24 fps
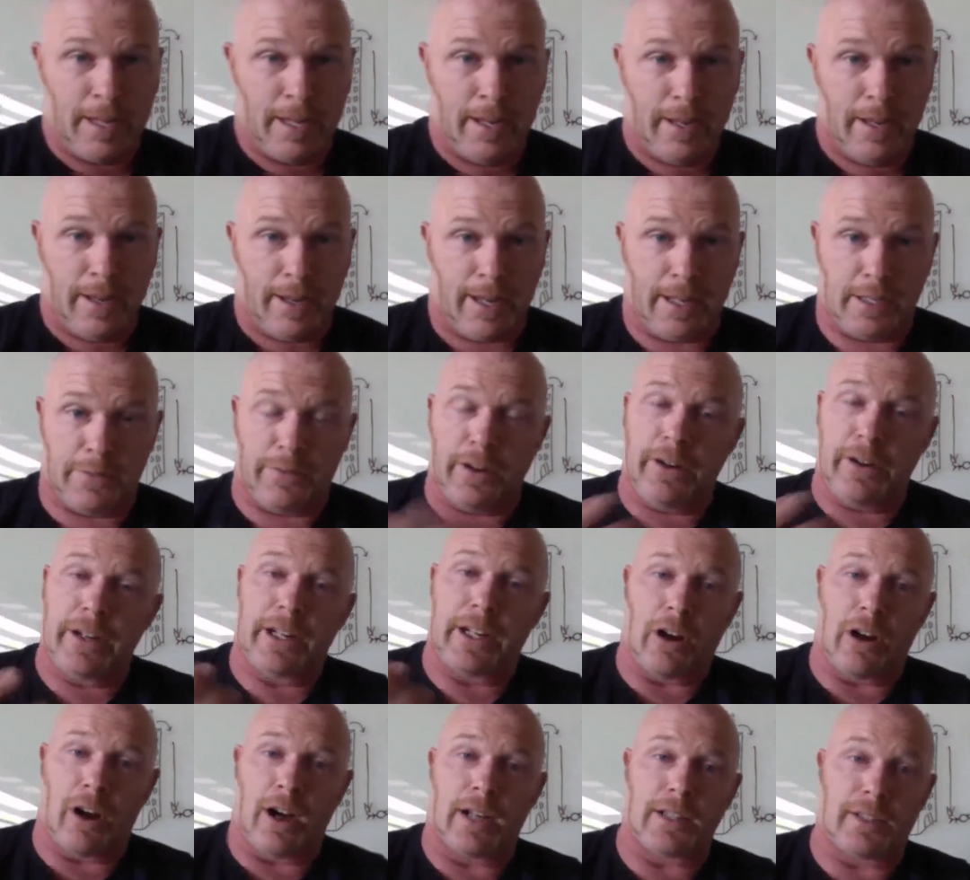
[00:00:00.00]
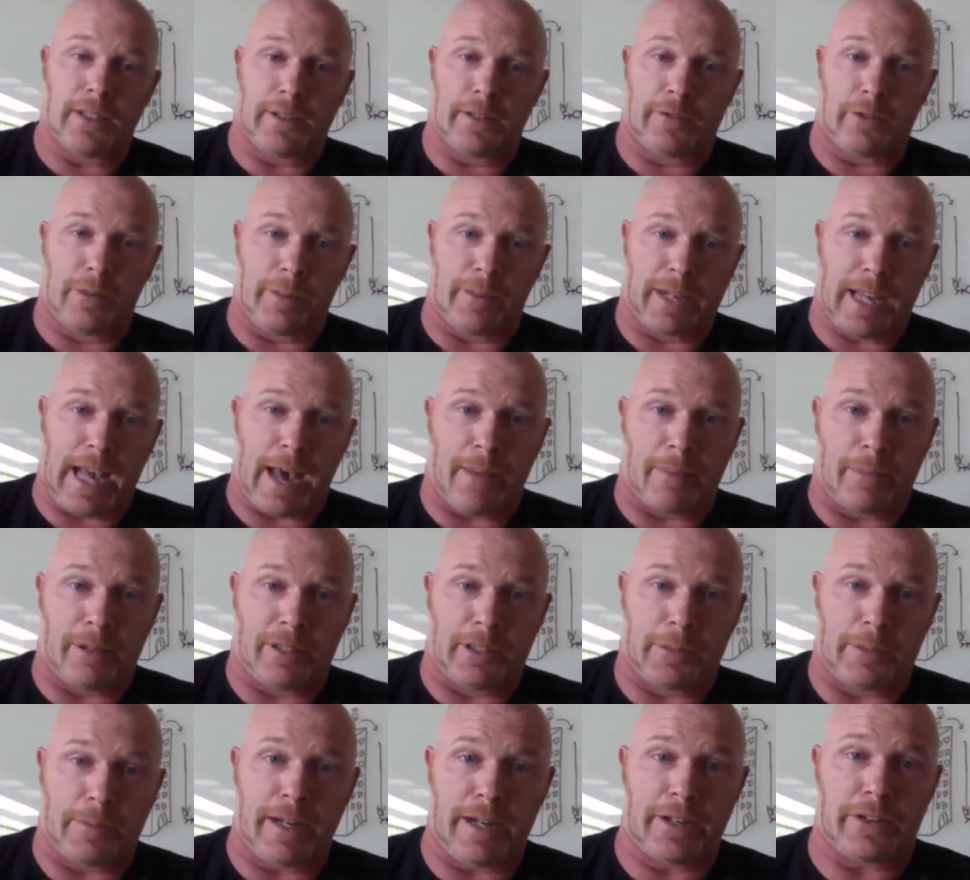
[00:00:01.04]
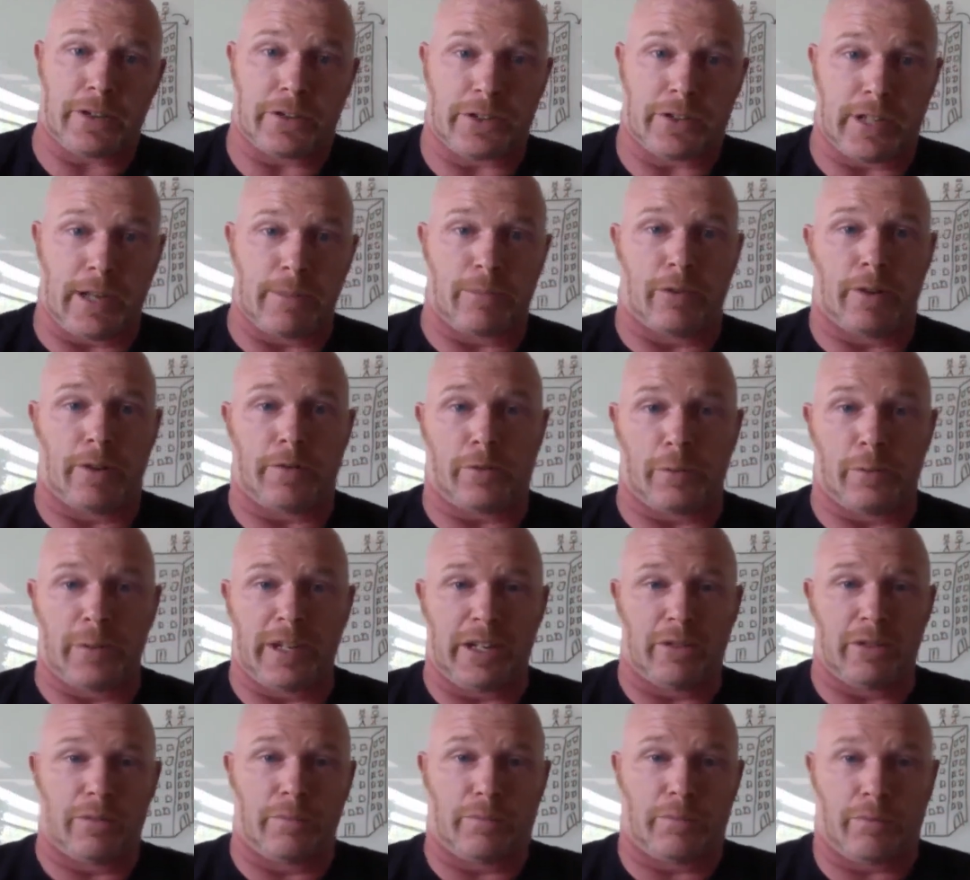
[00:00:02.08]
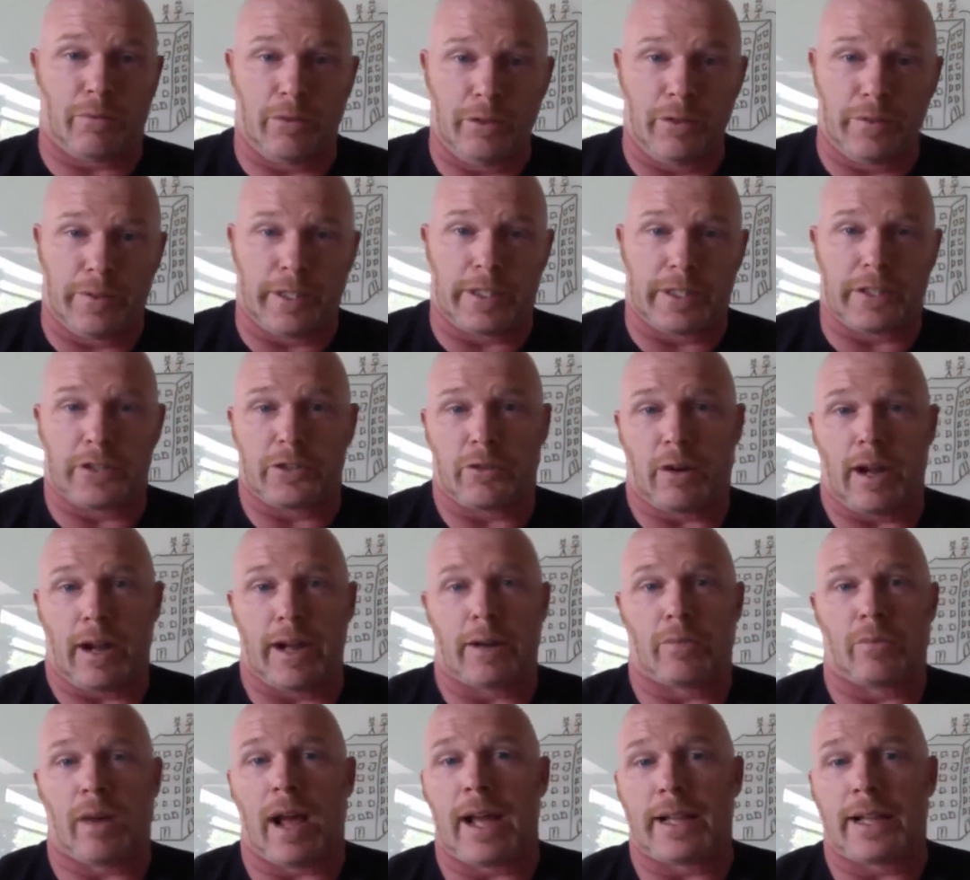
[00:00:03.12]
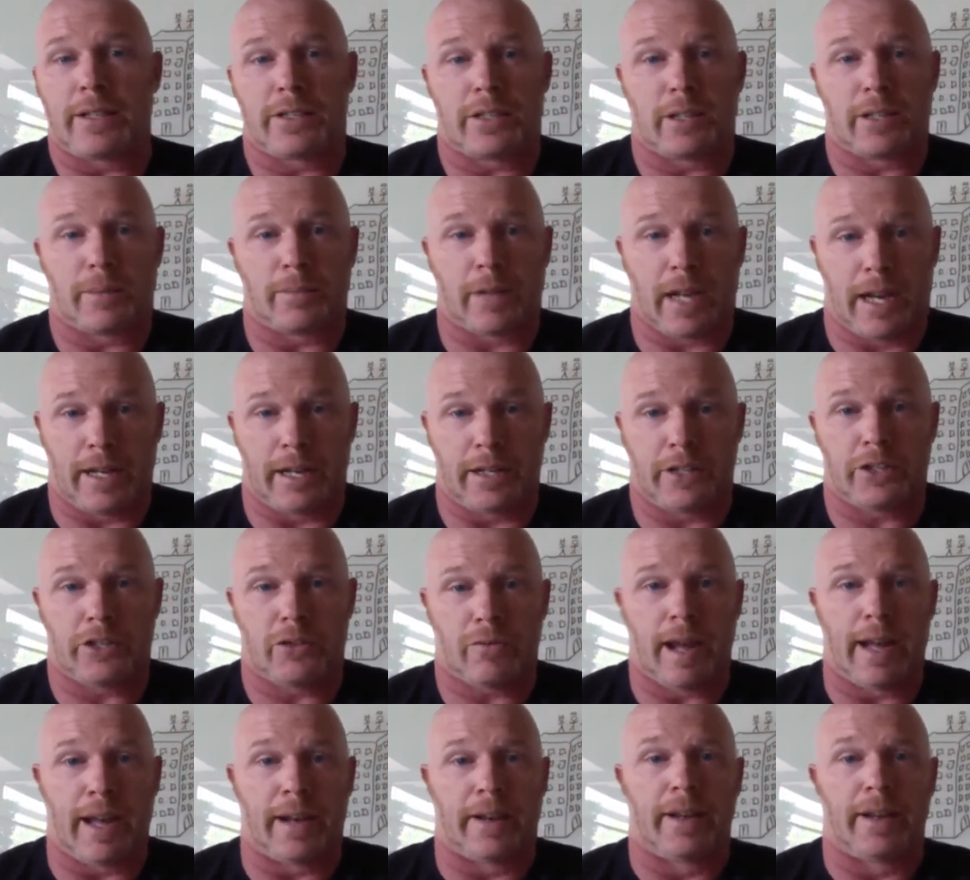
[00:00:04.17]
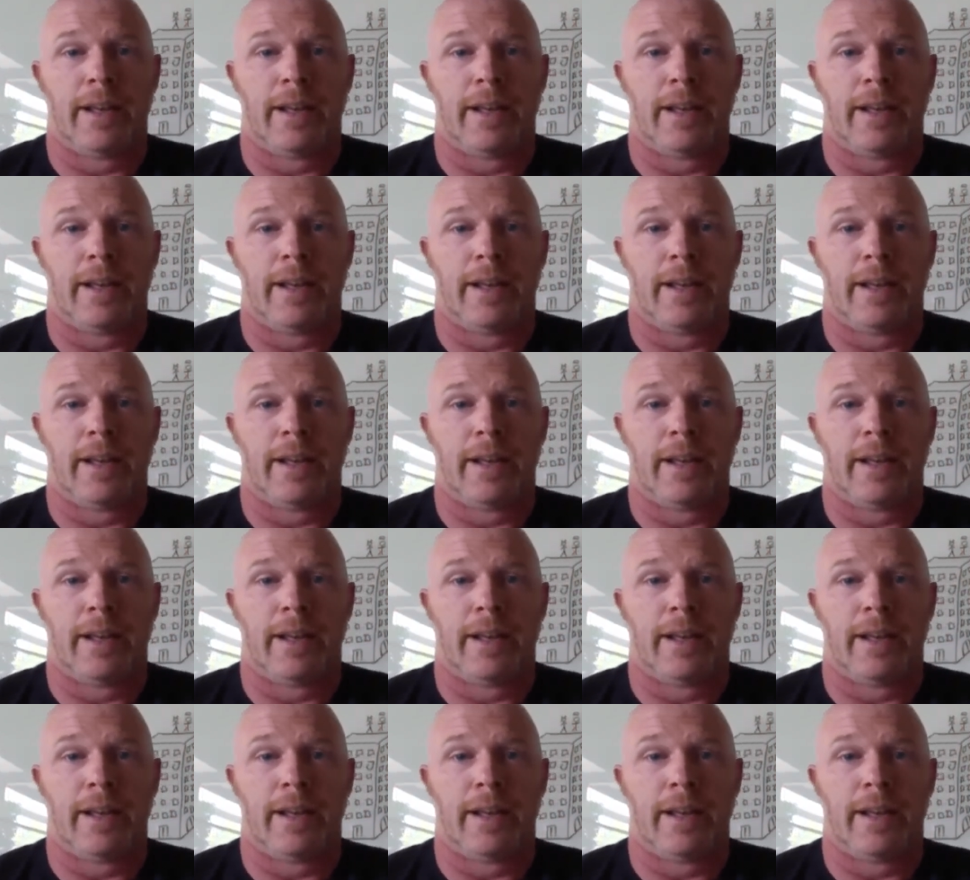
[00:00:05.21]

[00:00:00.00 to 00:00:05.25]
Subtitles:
it's very costly from a capital expenditure standpoint for me to improve it, to try and ride some kind of trend.